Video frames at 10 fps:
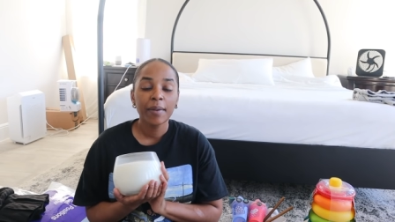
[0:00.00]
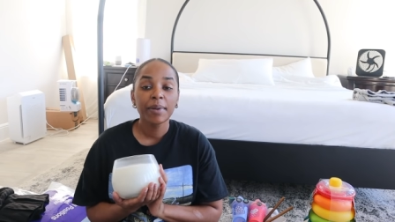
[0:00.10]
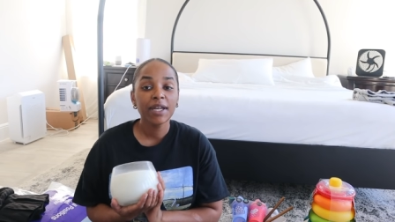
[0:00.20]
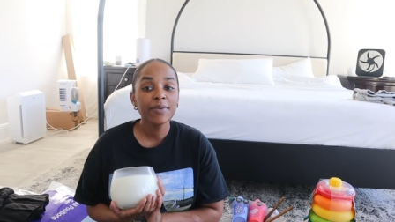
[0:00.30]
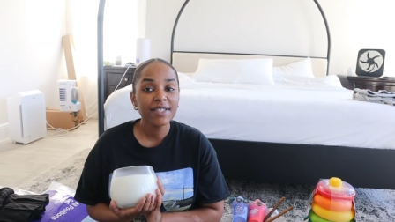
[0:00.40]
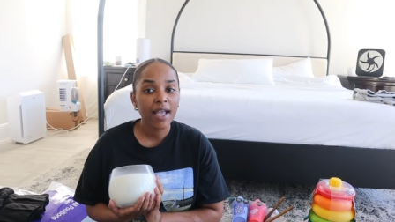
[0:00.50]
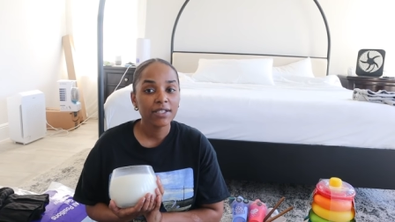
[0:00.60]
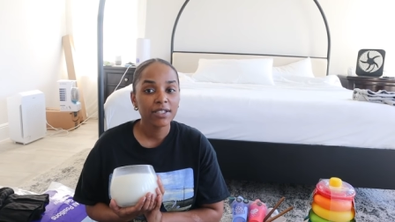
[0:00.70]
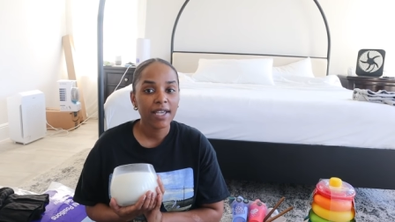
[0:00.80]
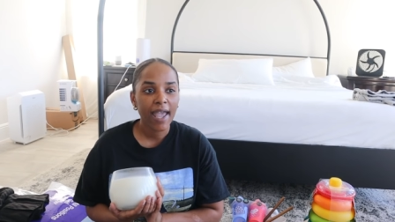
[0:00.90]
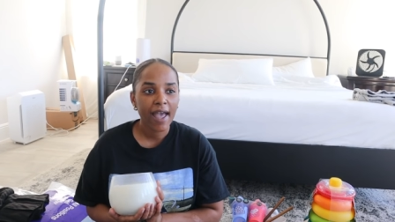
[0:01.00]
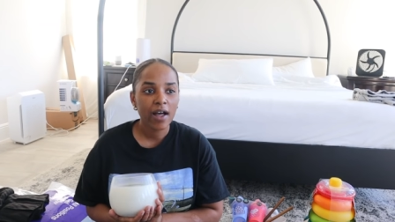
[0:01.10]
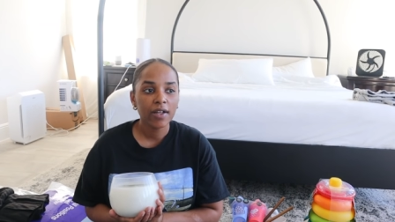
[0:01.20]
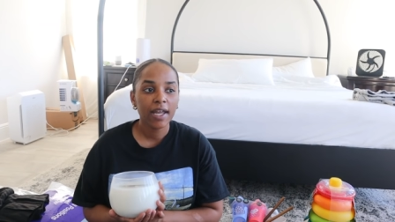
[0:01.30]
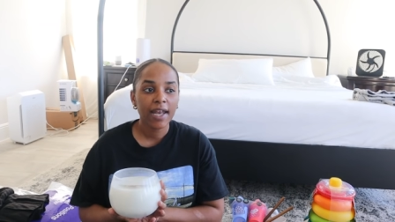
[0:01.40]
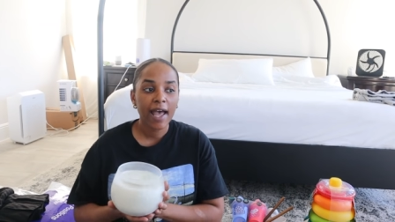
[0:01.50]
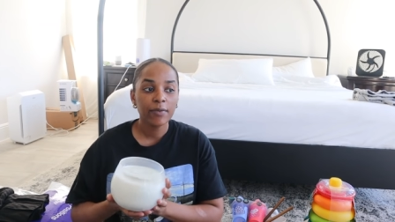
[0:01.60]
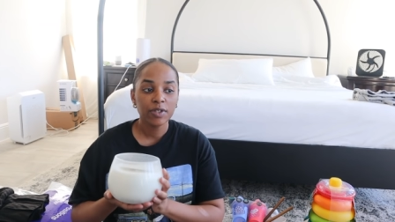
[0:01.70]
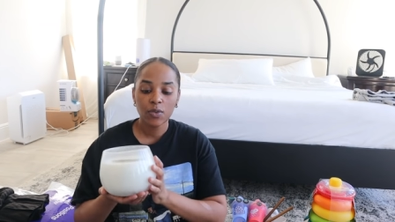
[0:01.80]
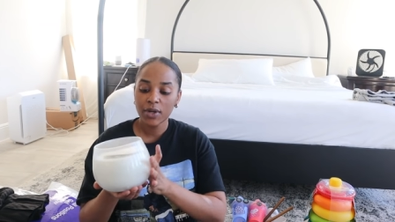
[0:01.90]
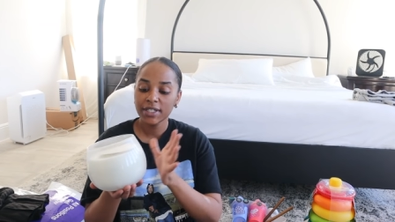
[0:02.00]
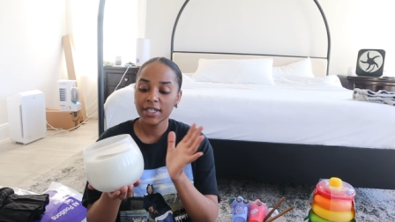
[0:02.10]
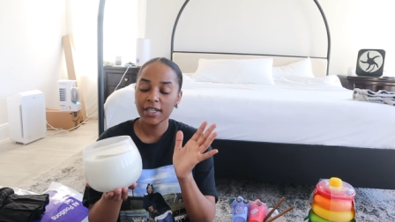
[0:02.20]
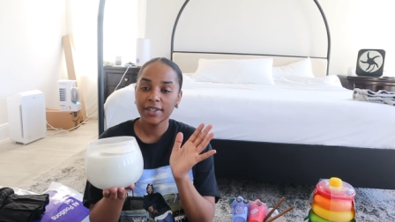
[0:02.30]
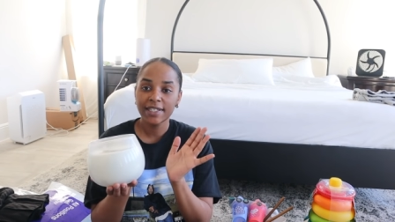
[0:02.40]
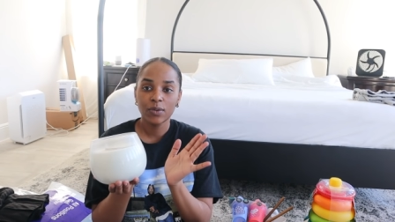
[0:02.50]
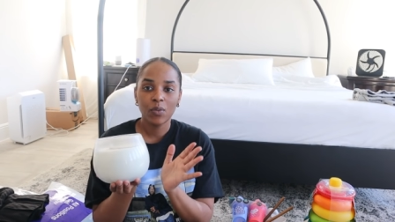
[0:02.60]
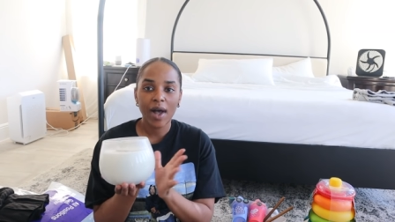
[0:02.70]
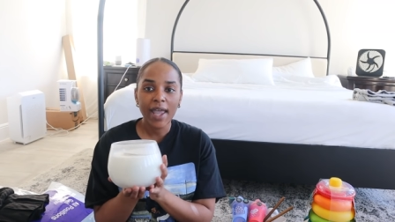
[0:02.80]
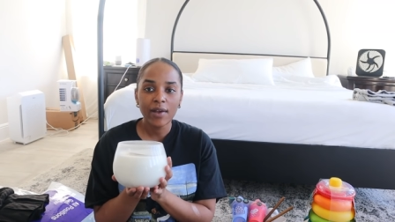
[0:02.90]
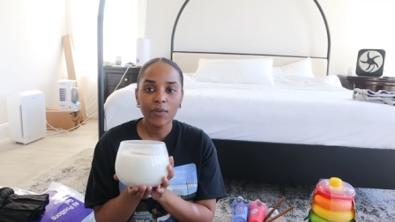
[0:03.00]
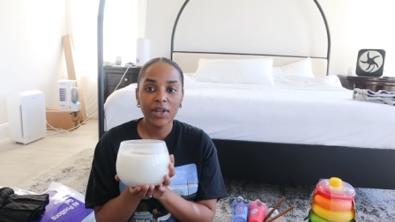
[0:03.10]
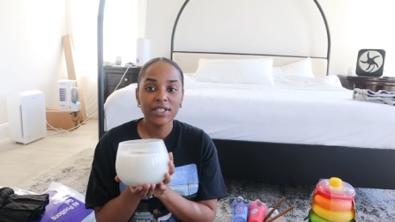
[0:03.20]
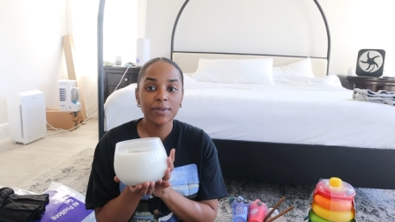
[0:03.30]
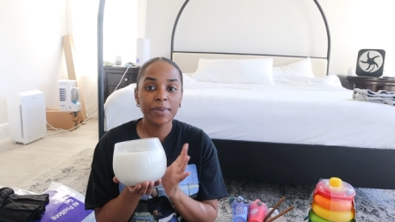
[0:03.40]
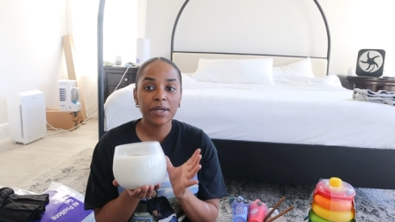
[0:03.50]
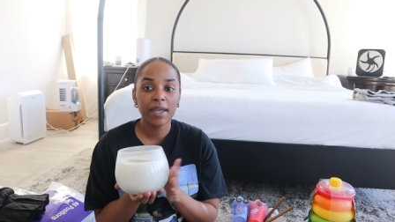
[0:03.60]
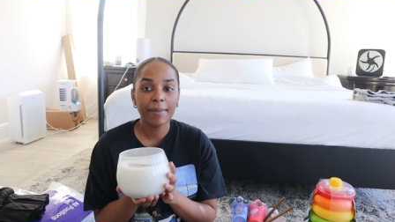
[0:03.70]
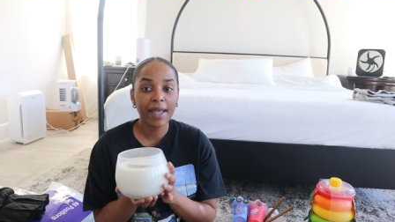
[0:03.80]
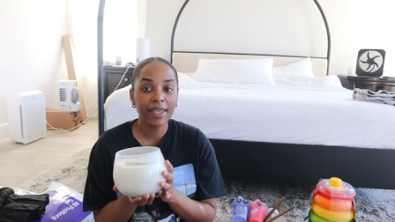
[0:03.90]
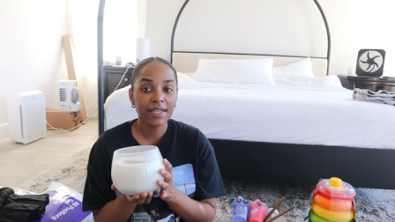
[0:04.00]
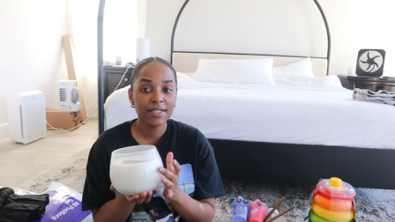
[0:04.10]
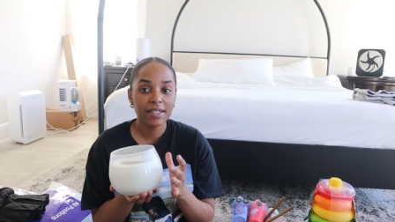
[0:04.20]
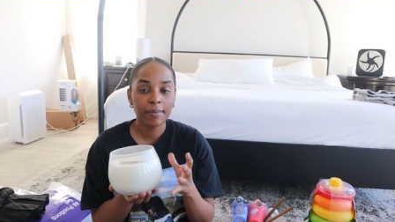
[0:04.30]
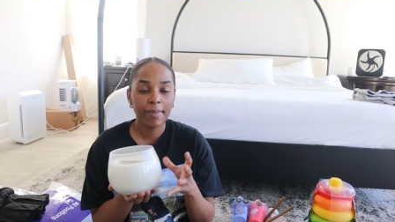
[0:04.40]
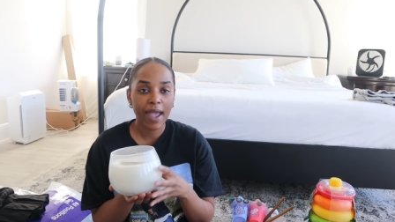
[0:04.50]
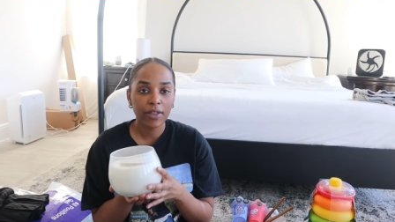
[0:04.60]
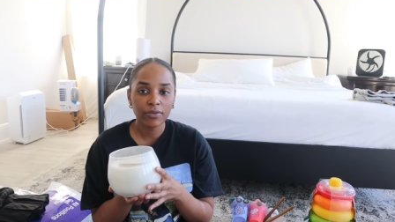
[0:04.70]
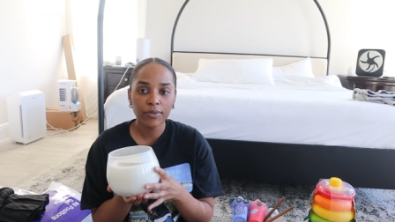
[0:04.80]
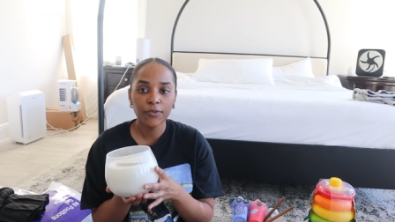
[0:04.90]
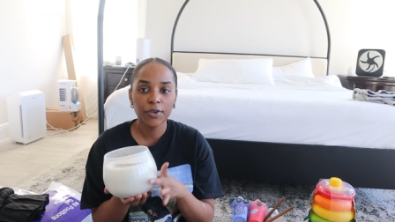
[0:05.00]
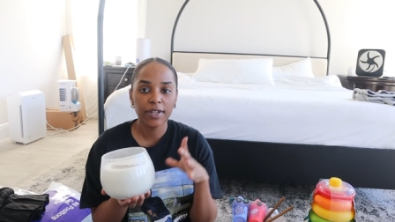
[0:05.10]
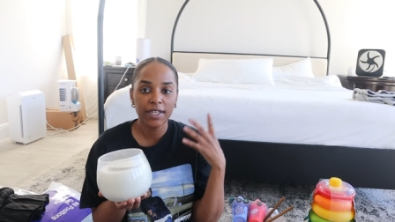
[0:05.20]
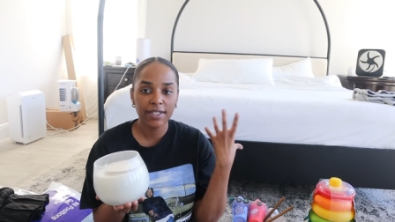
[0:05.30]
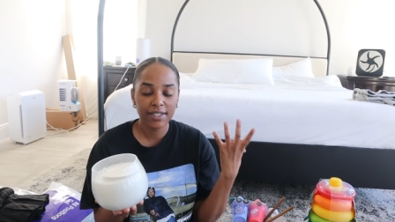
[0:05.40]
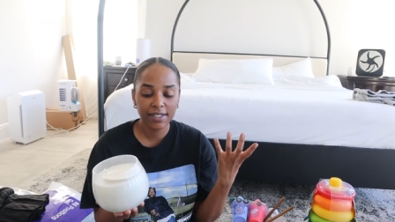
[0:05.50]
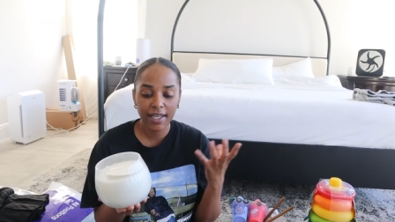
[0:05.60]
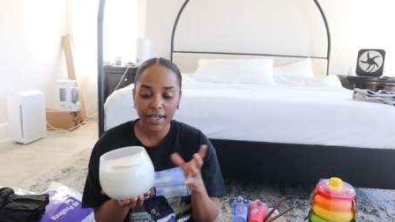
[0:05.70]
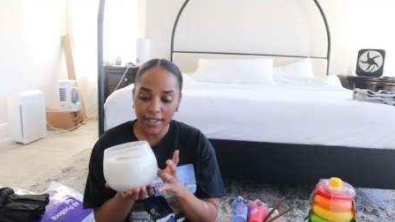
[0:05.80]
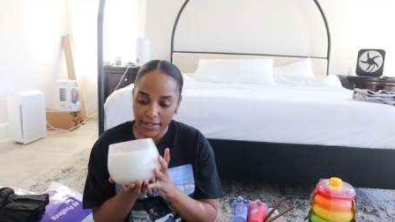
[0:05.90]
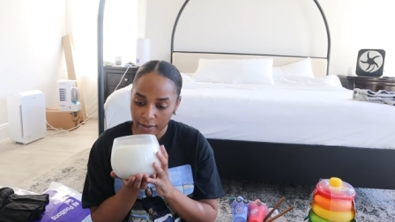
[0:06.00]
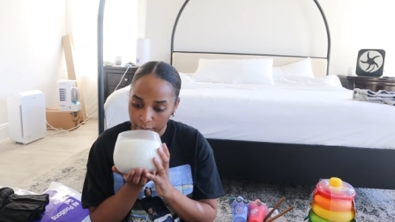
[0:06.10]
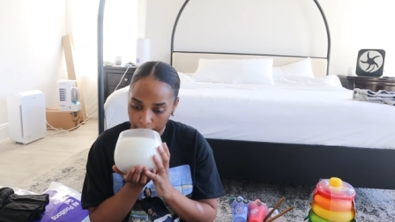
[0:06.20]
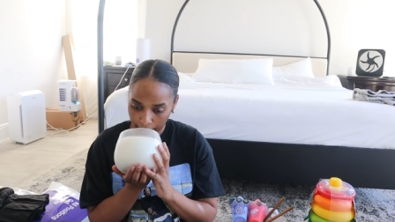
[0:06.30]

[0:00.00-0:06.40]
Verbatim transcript: but it was actually out, and I was going to get this white one to put in my guest bathroom for the aesthetics.